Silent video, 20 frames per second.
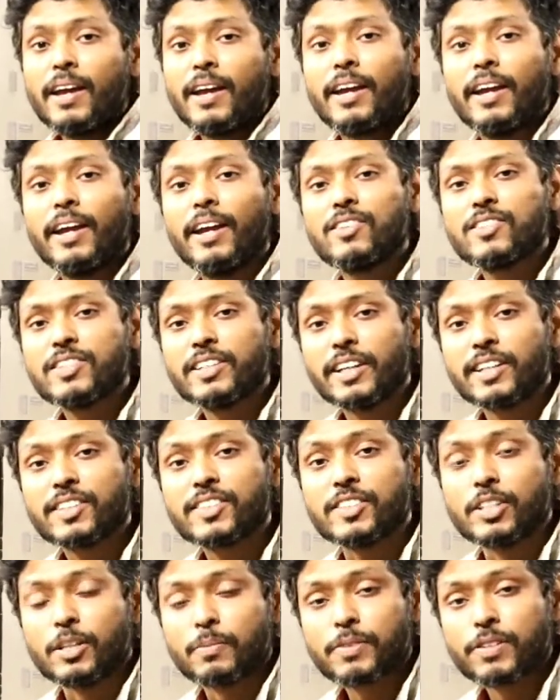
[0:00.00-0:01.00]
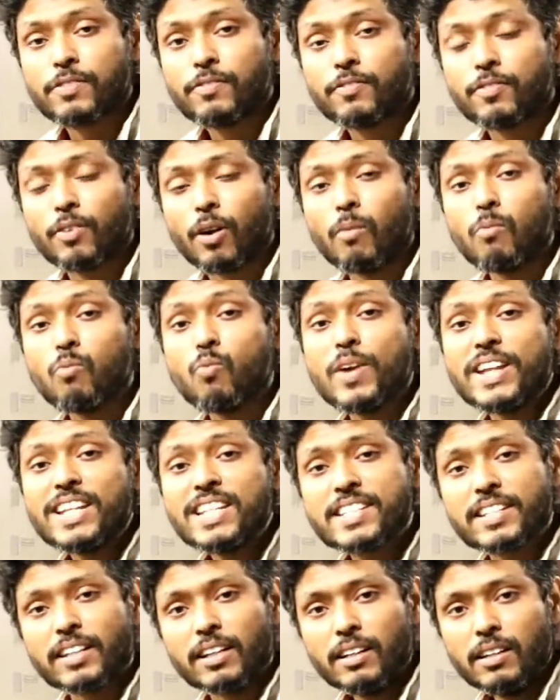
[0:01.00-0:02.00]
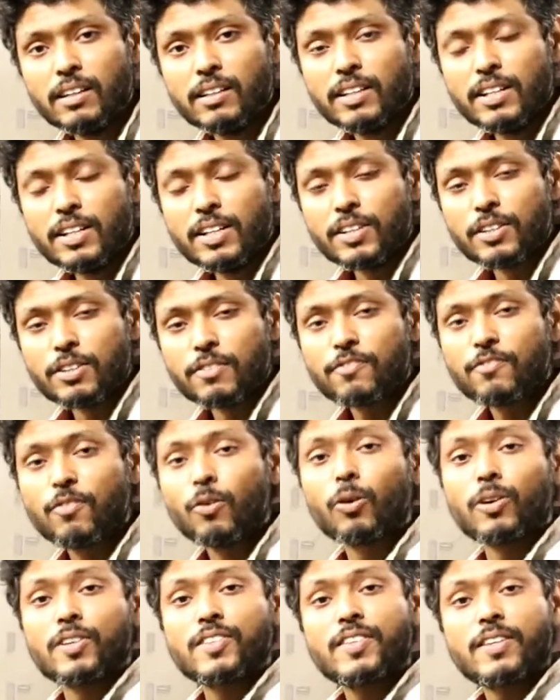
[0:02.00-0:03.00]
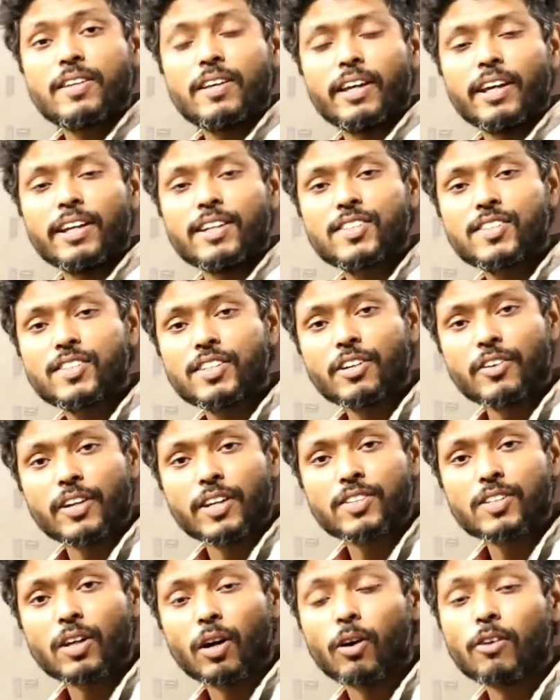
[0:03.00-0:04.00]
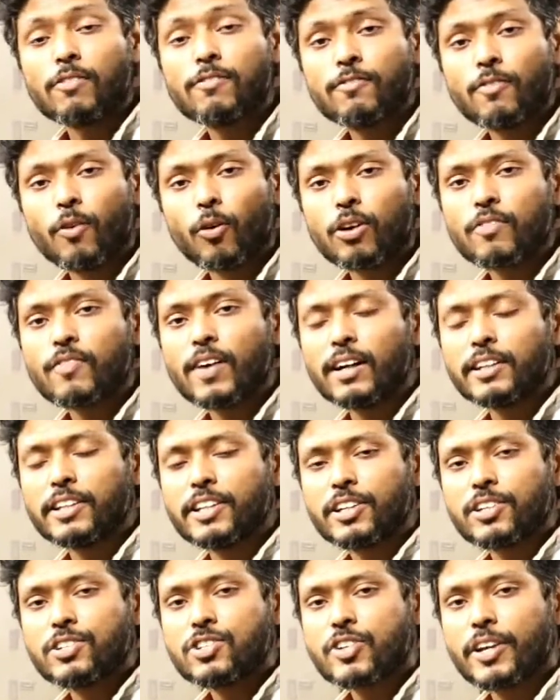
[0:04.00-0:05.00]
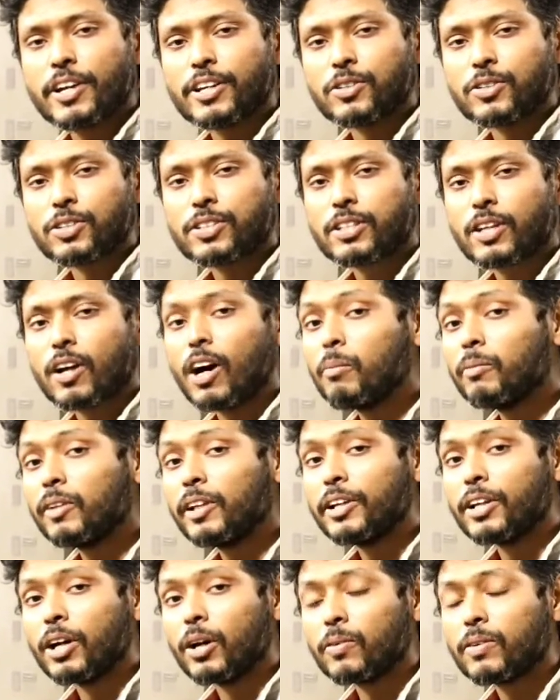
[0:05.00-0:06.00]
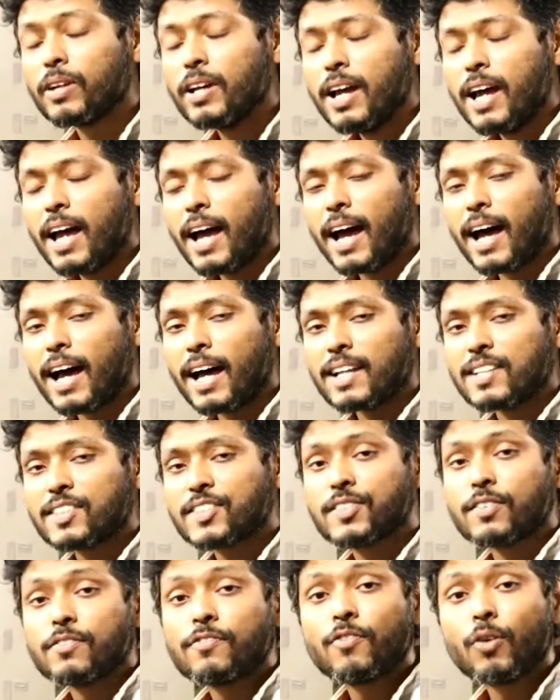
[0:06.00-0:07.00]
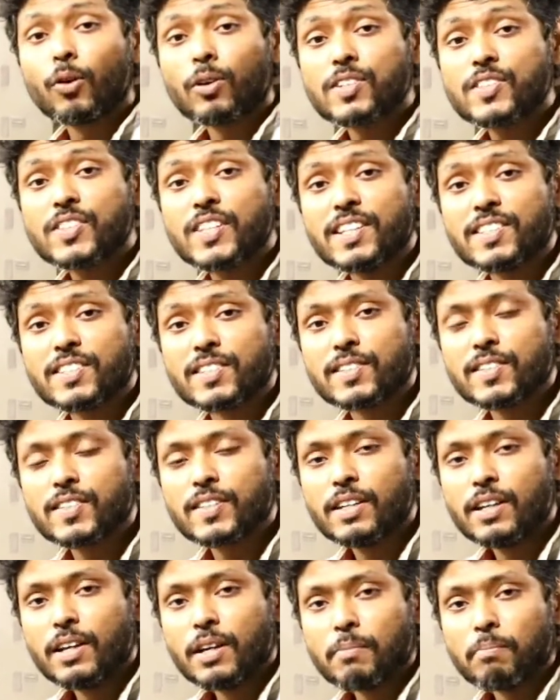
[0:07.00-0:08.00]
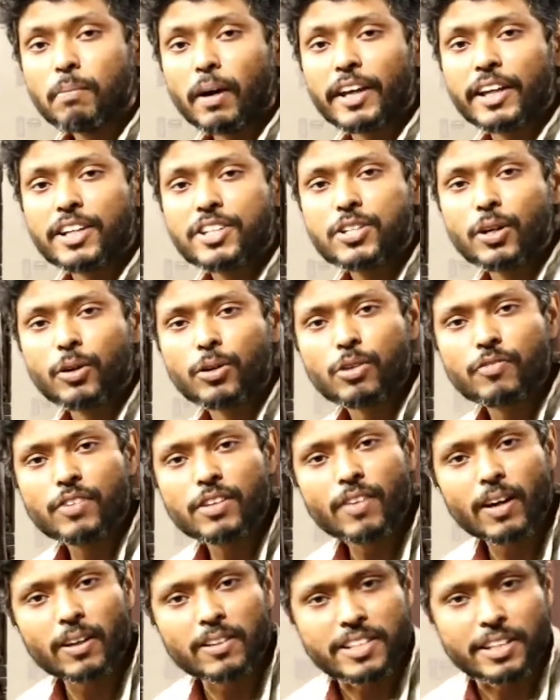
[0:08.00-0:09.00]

Here's an excerpt from Winter, the fourth in a series of four violin concertos, commonly known as the Four Seasons, by Antonio